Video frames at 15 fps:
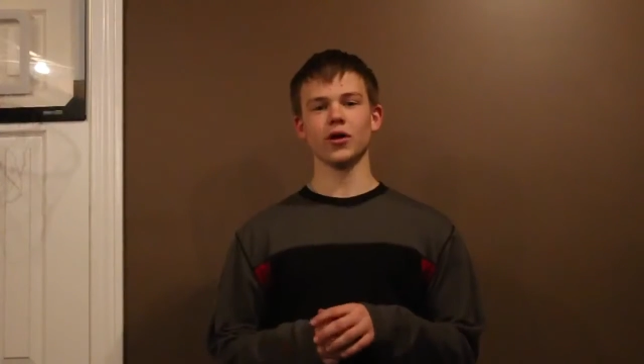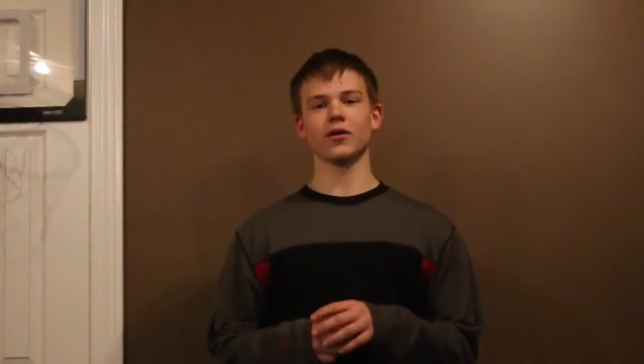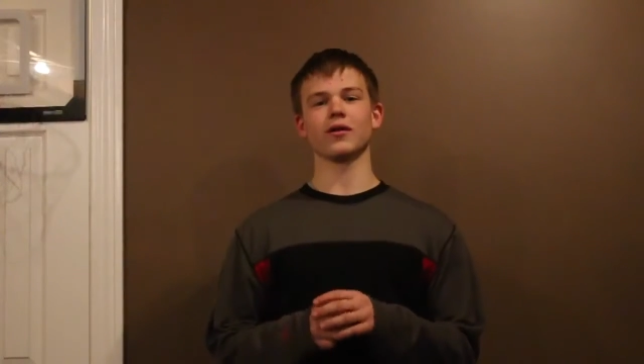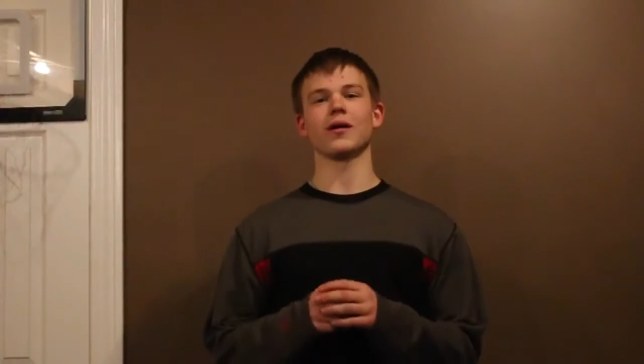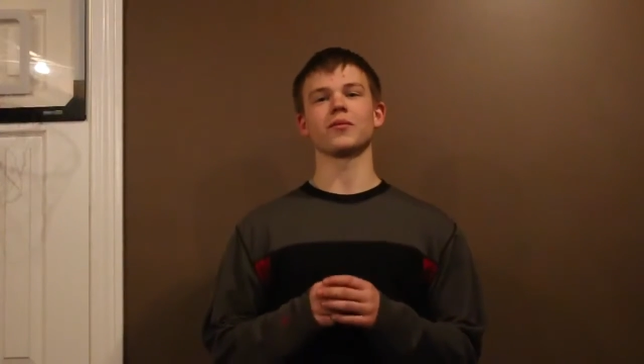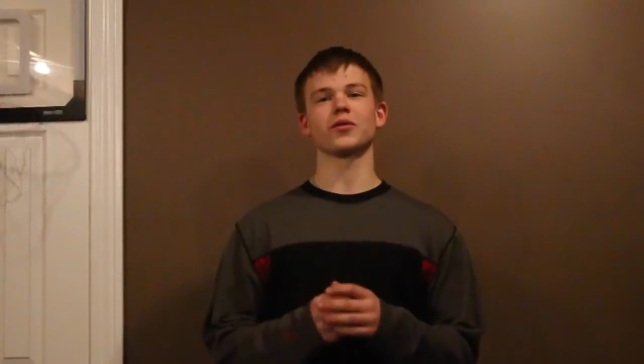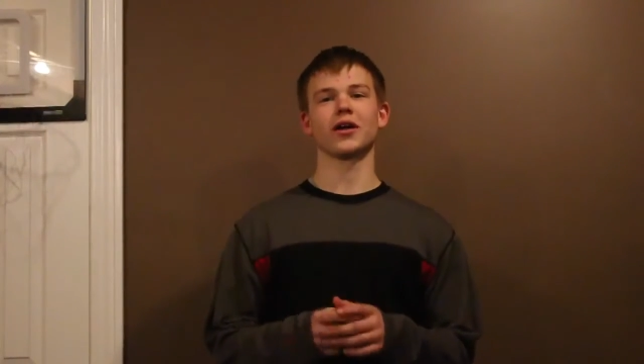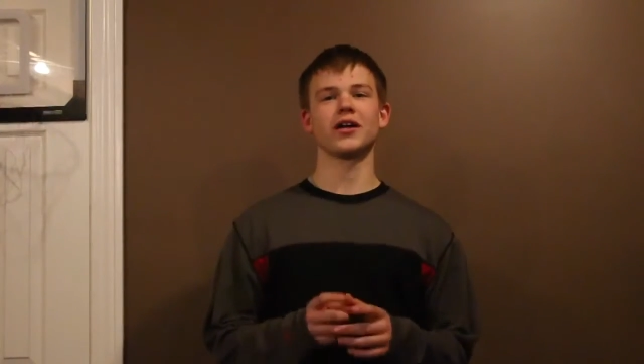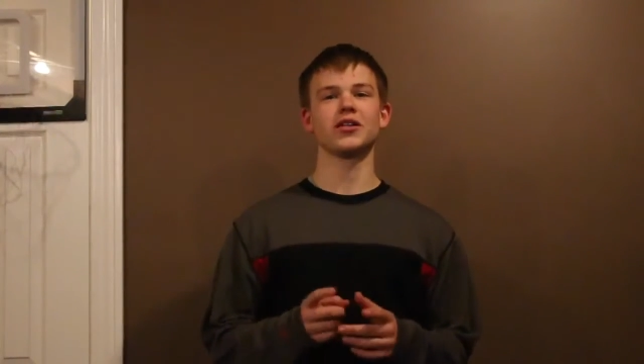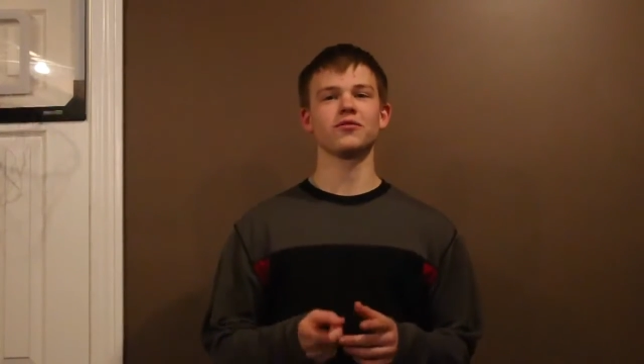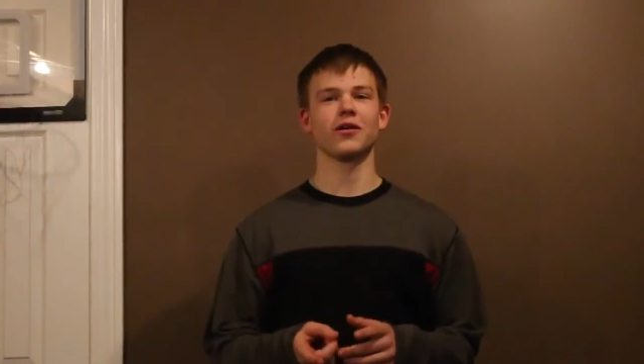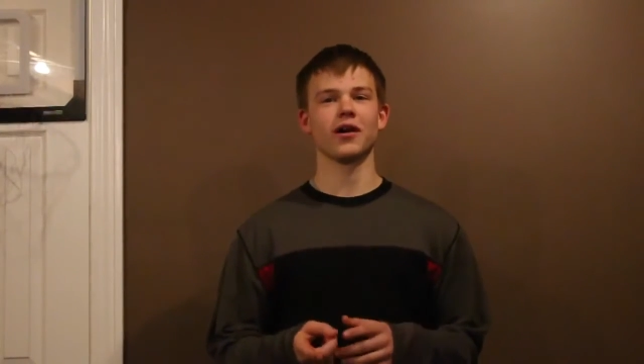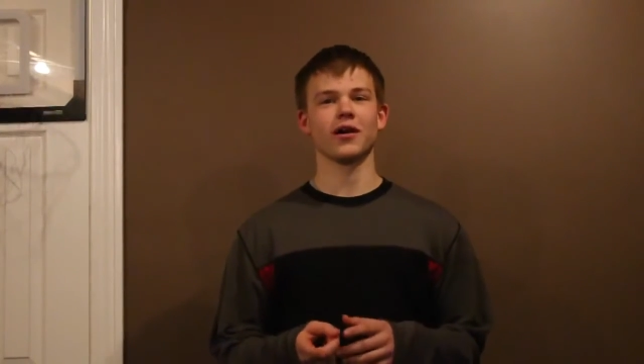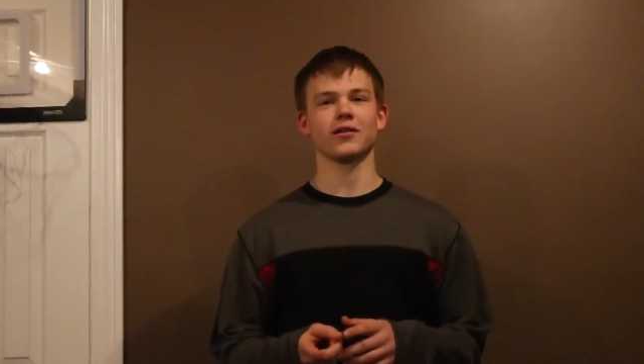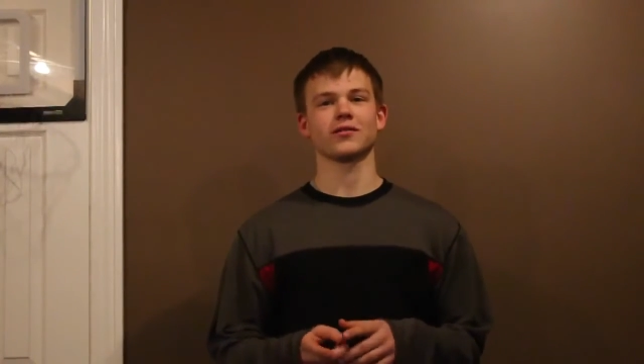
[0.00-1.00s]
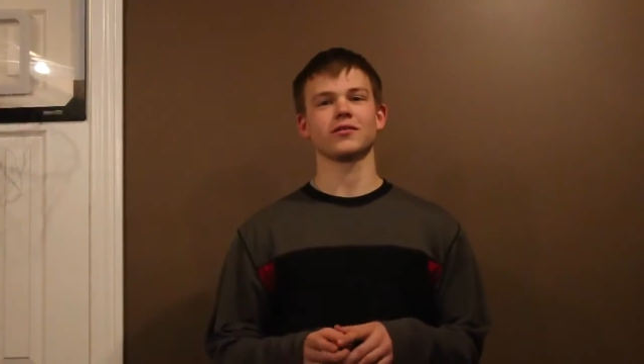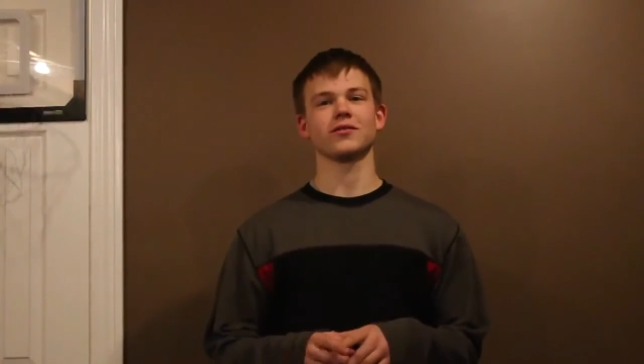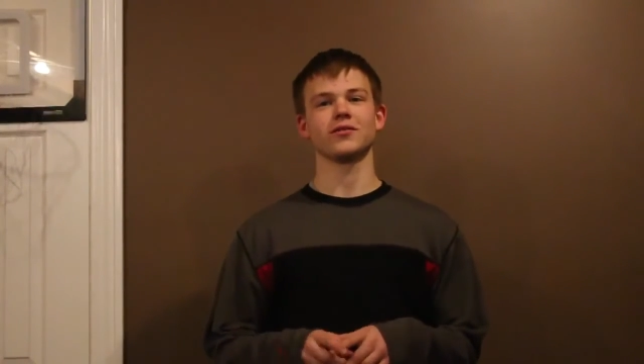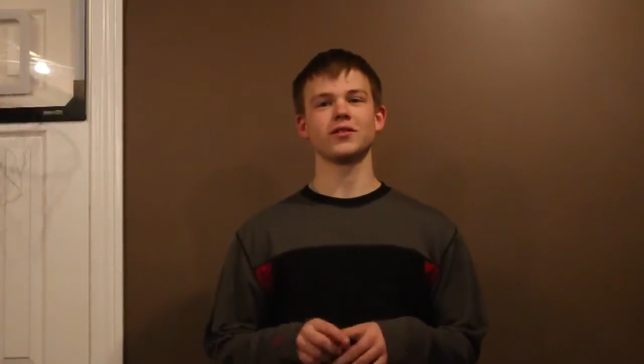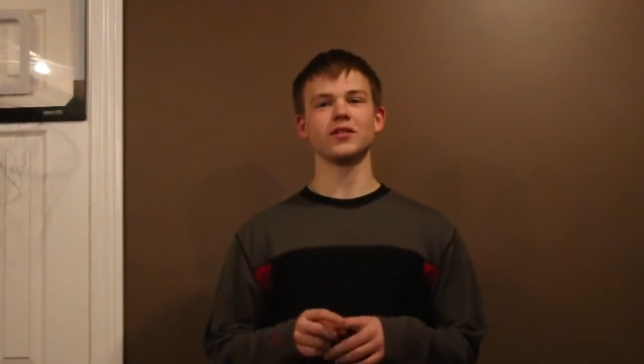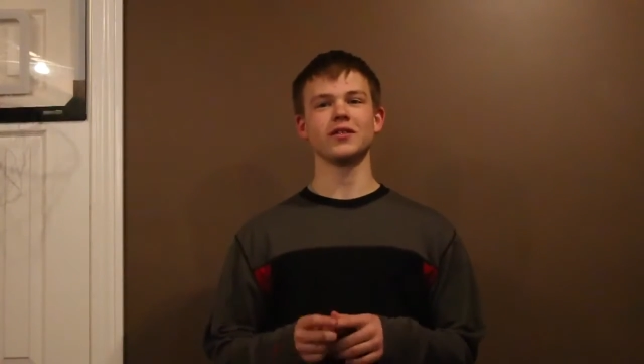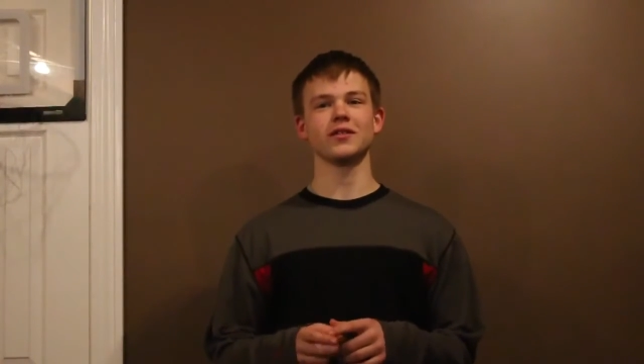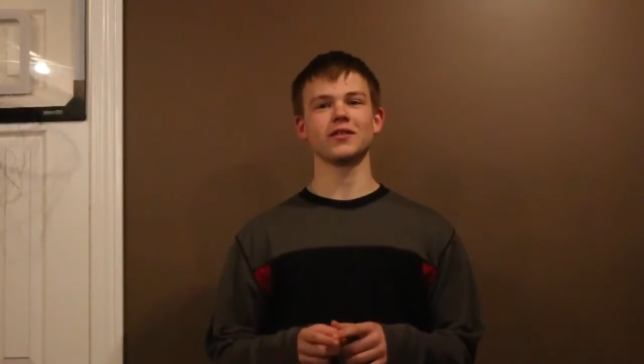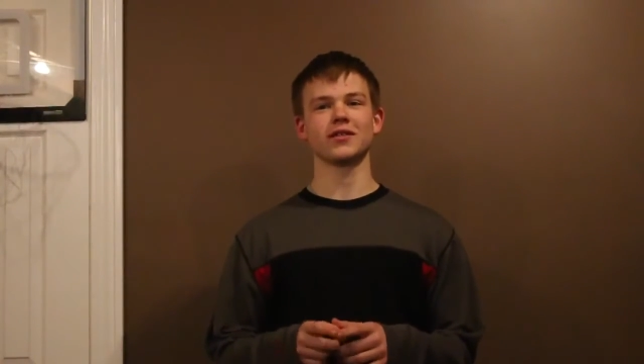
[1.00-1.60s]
Well, I'm glad you asked. You see,